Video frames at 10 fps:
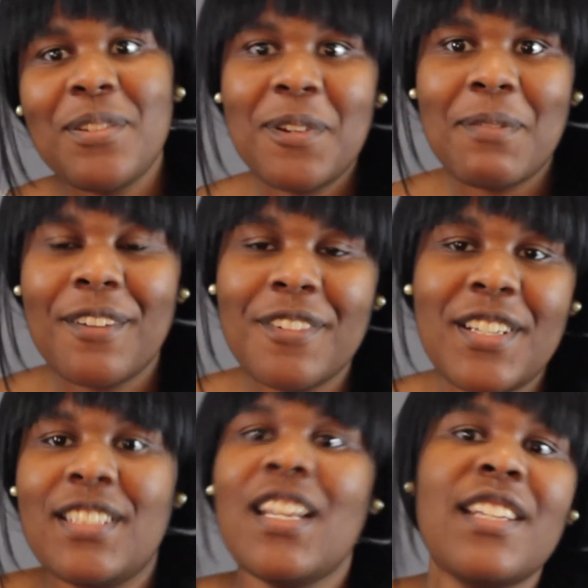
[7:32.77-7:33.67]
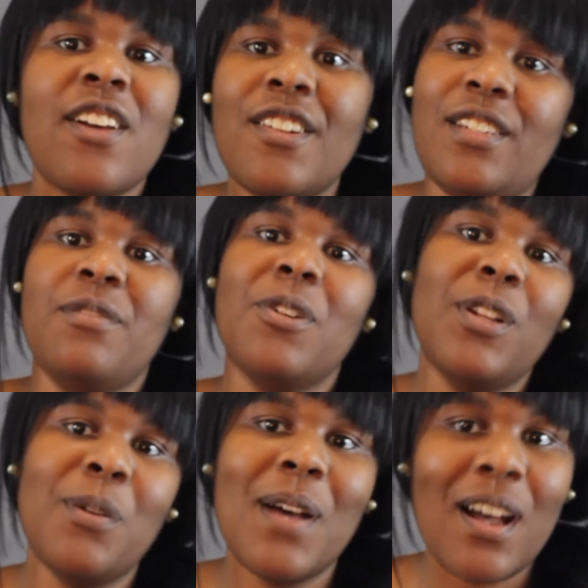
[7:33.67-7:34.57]
with one of my friends and not talk to them for a
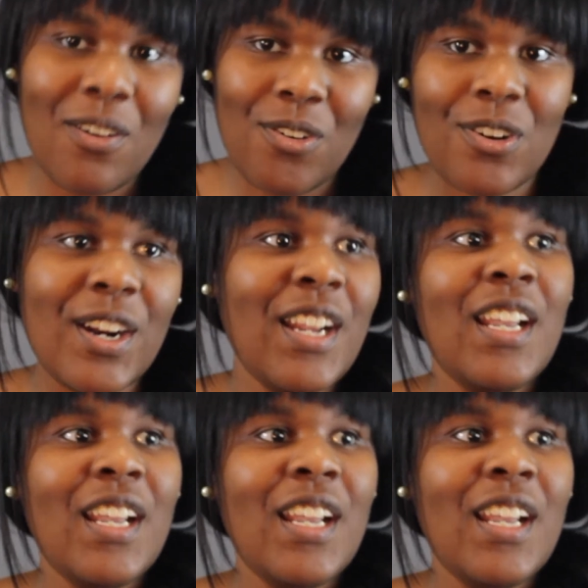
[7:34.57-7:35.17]
little while, or